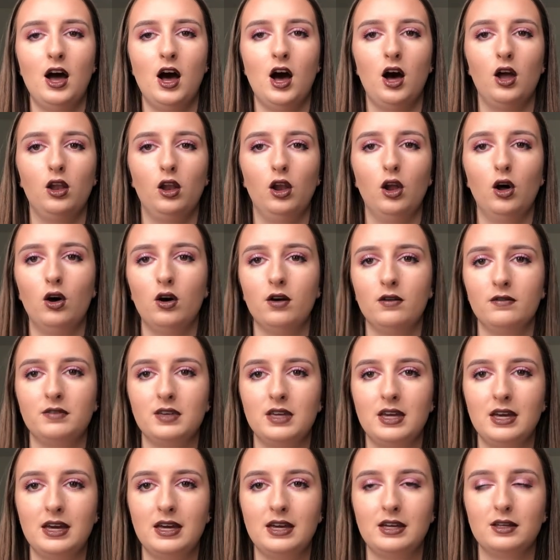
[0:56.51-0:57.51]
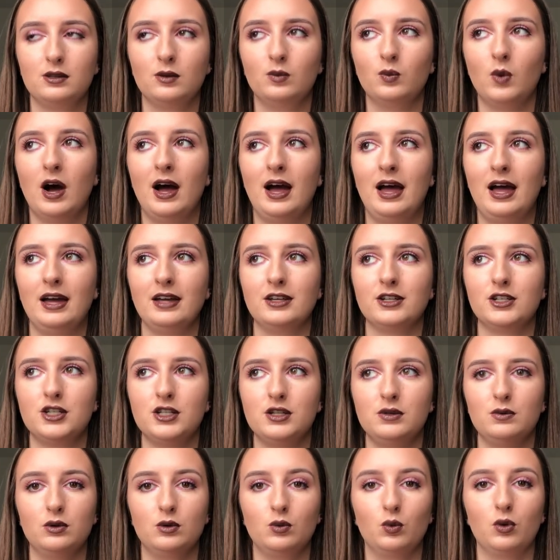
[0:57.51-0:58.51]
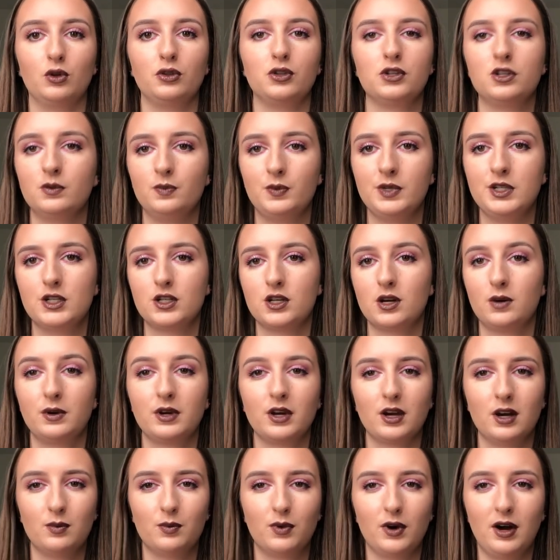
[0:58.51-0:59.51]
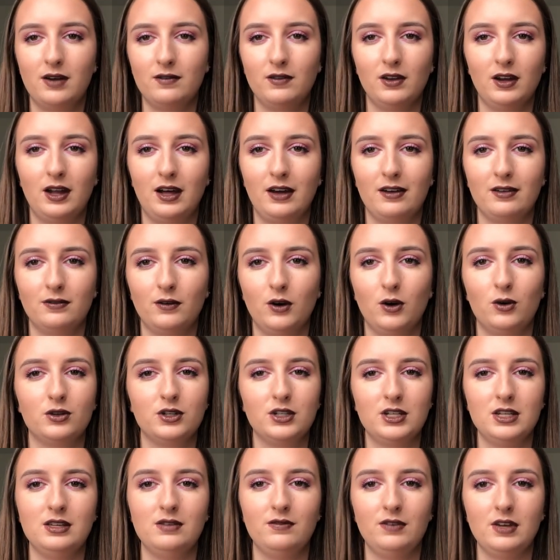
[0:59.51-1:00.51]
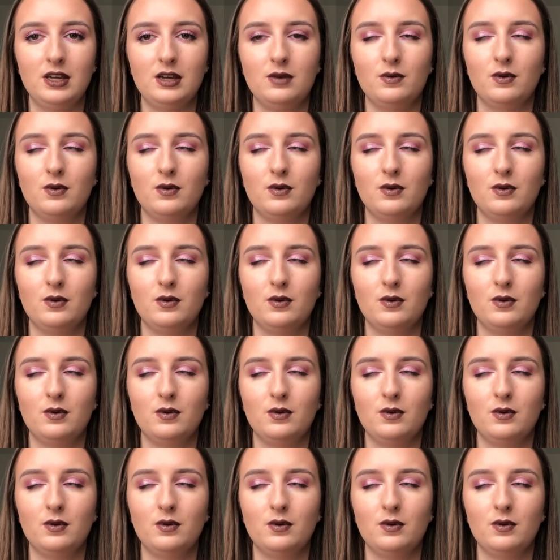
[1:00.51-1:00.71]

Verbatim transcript: a lot of years where she would want to be showing her private life on T V,